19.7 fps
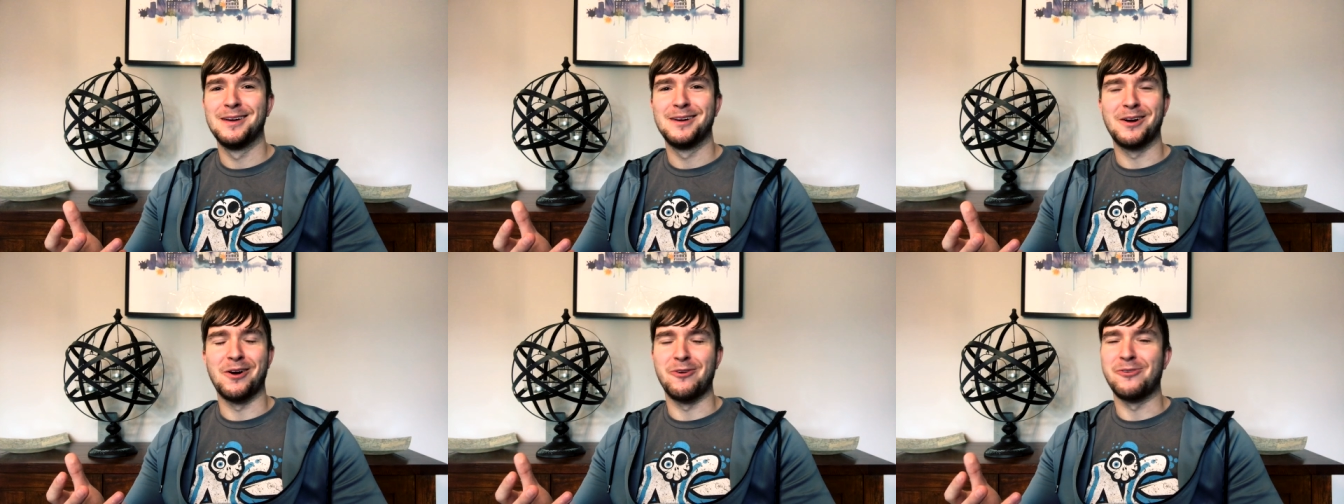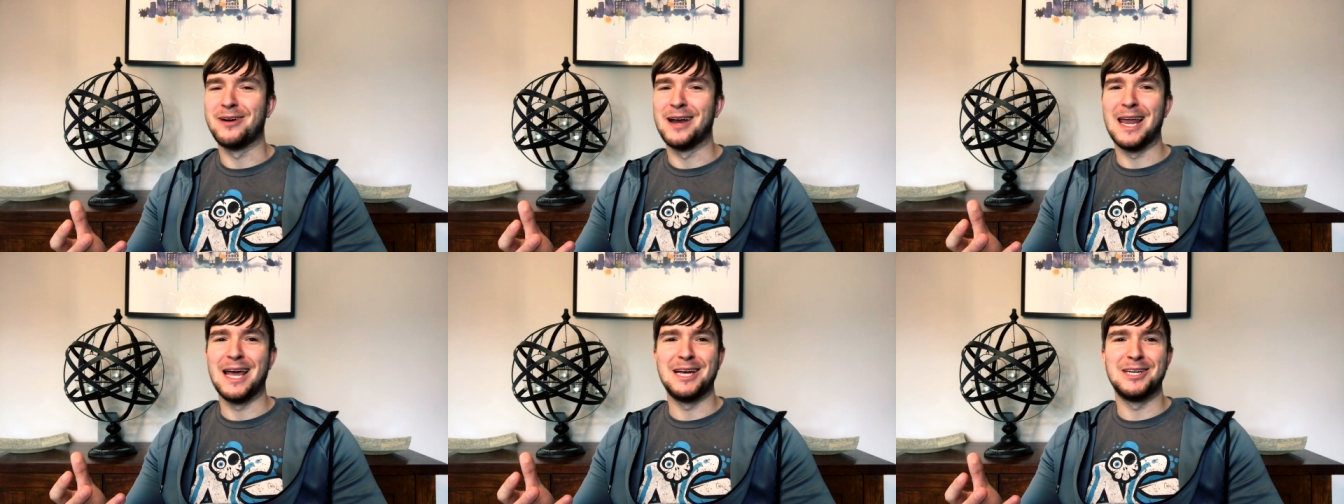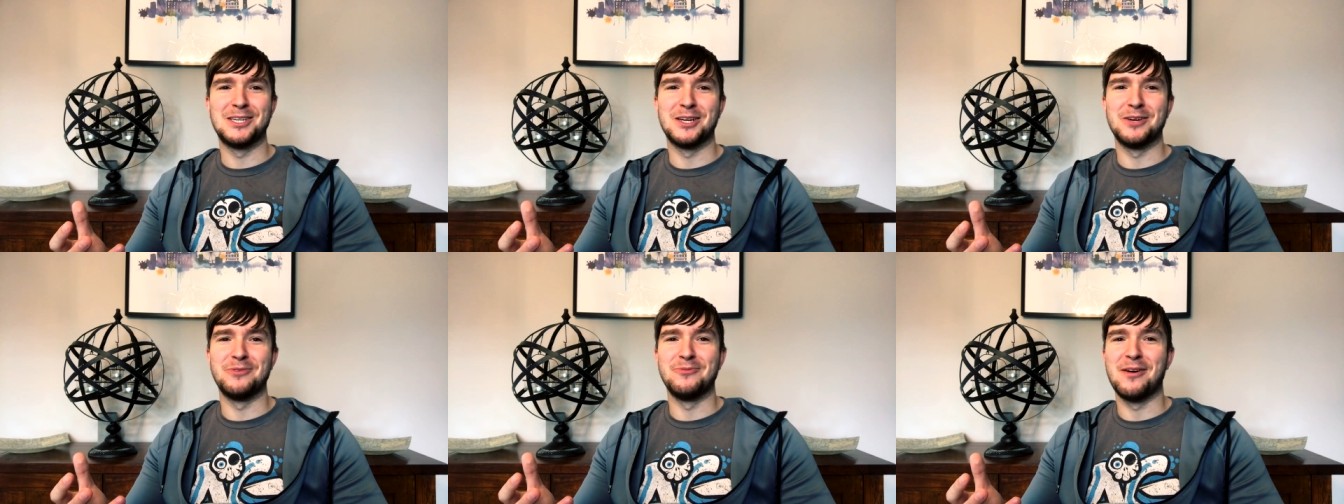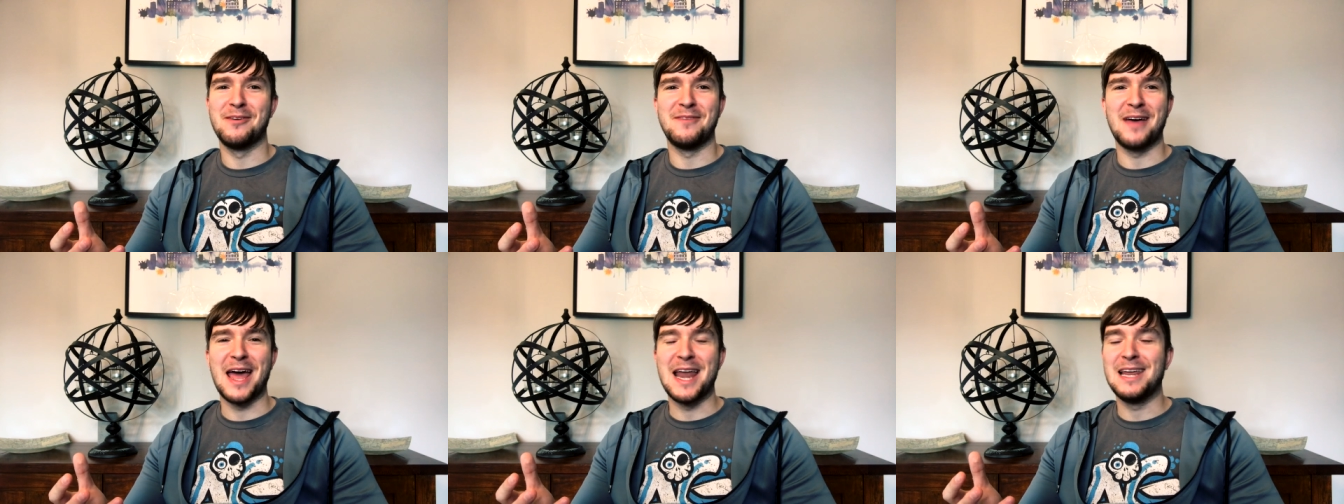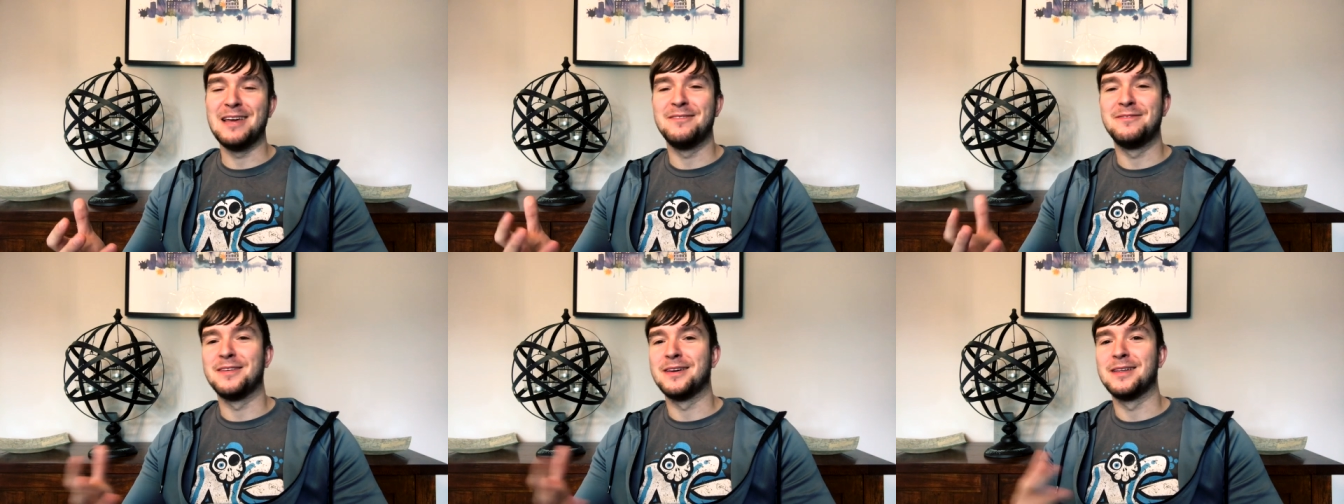correlation with
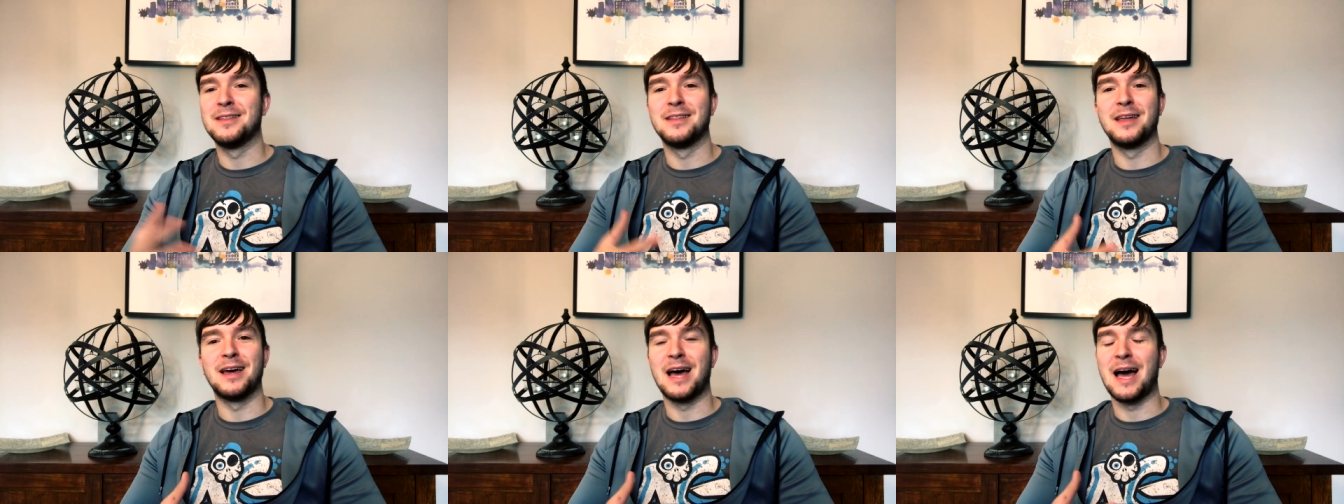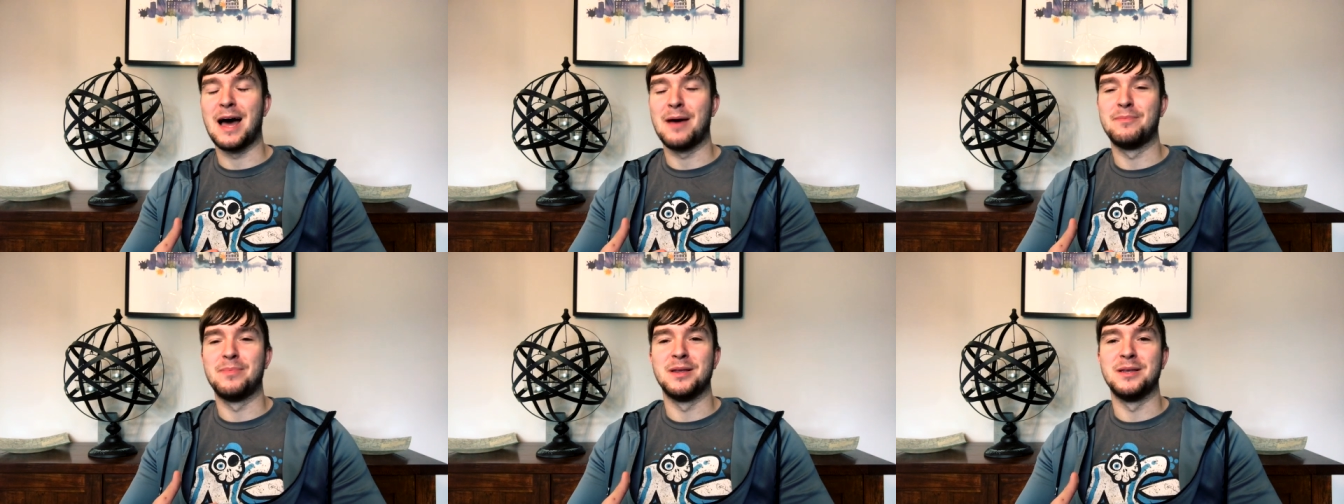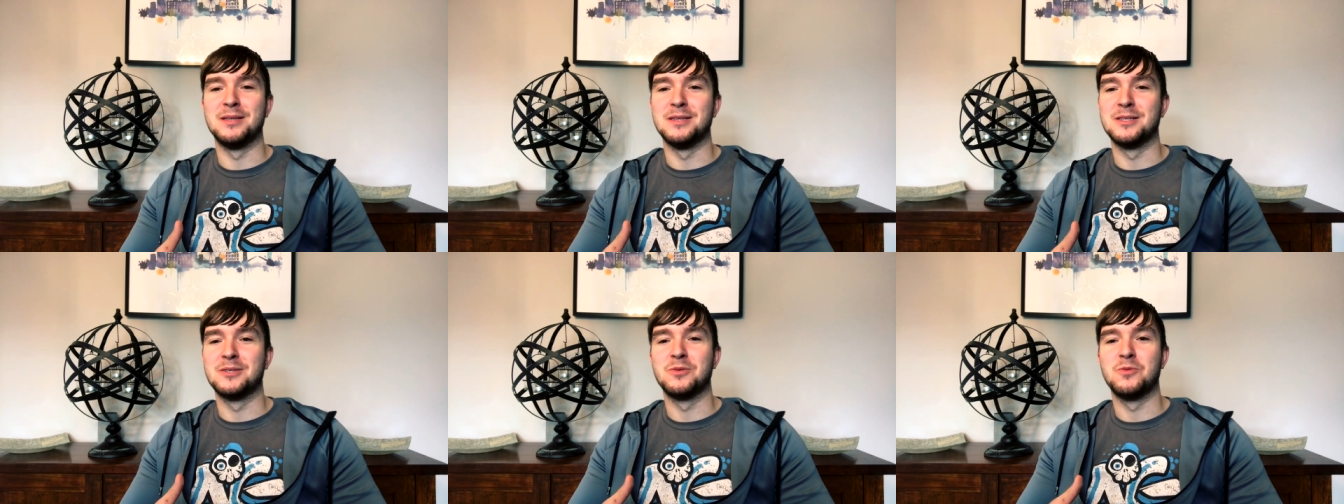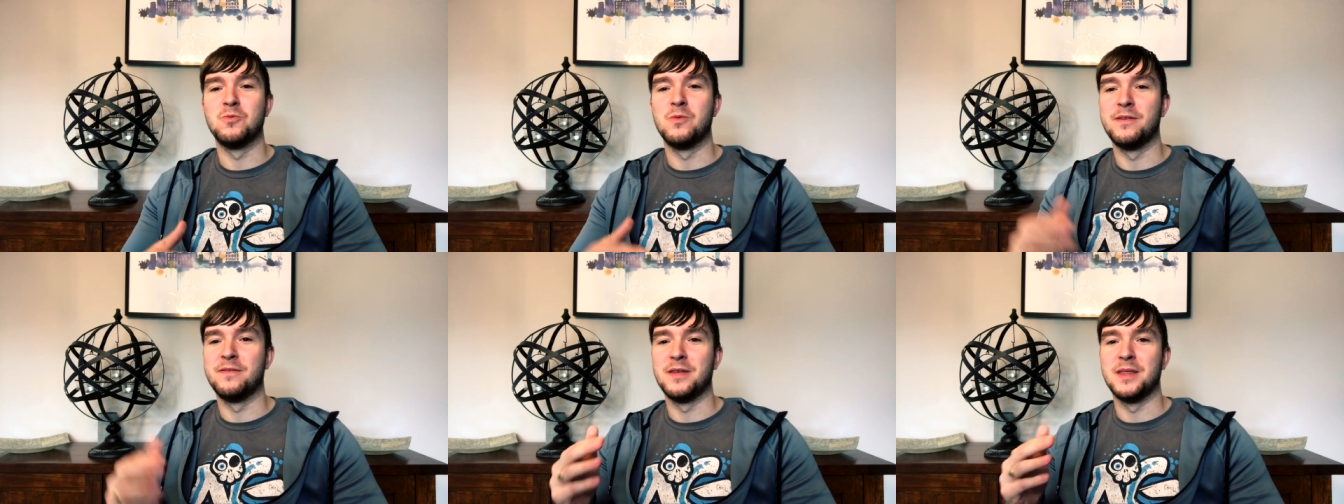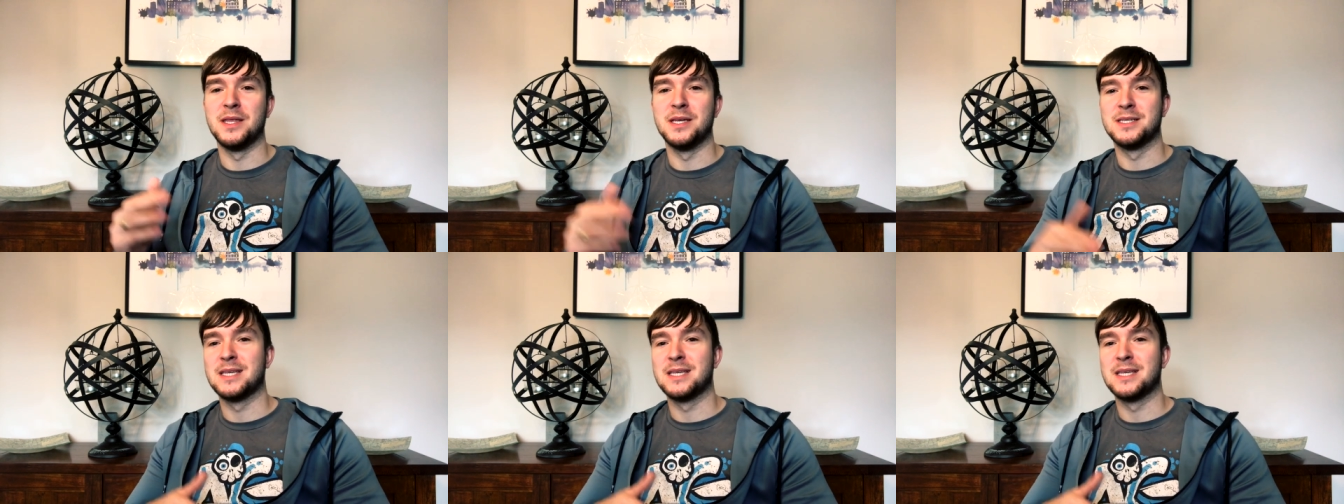anything that happened within the